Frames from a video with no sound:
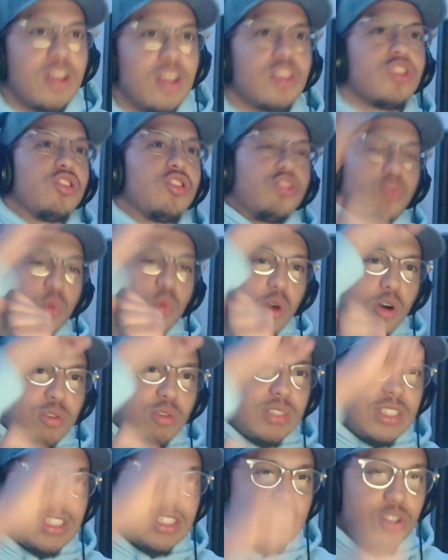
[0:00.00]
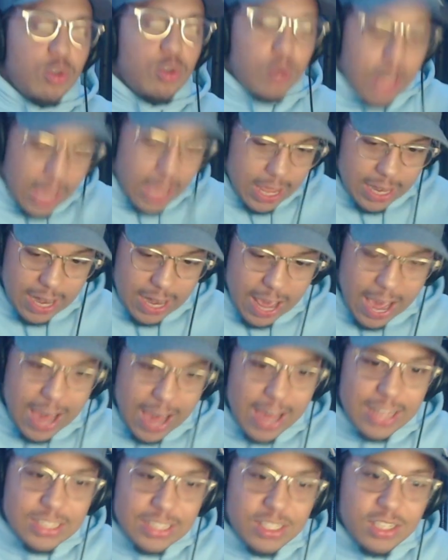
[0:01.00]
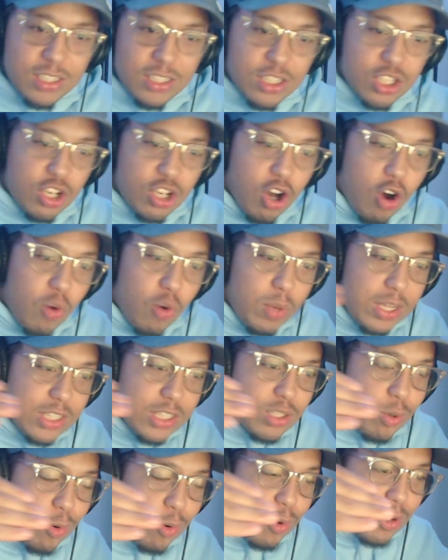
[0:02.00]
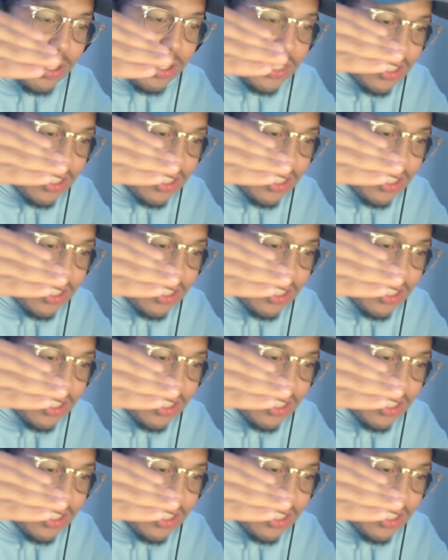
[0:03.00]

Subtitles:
throws this dude, and as he's going towards the